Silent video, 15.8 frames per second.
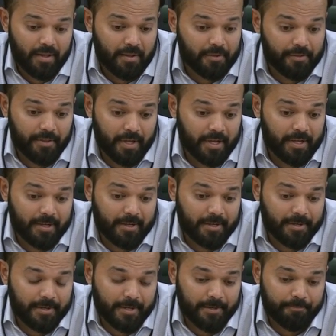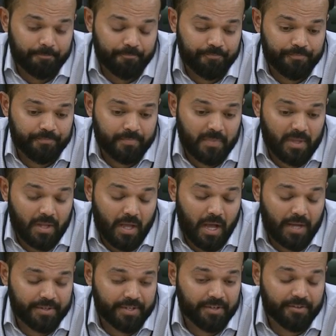that I
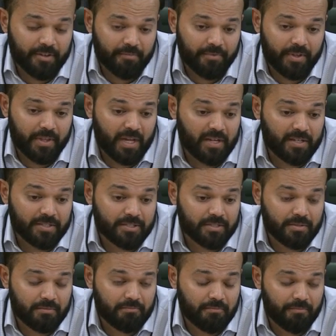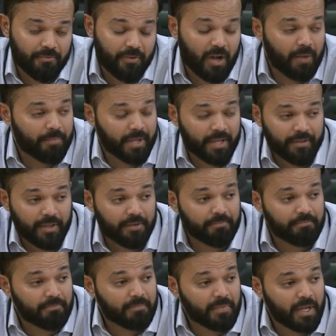did something that is far bigger than
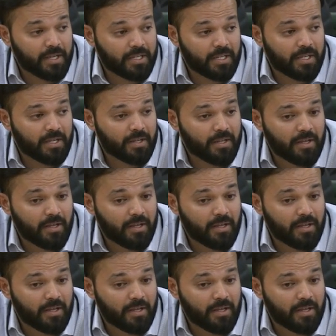any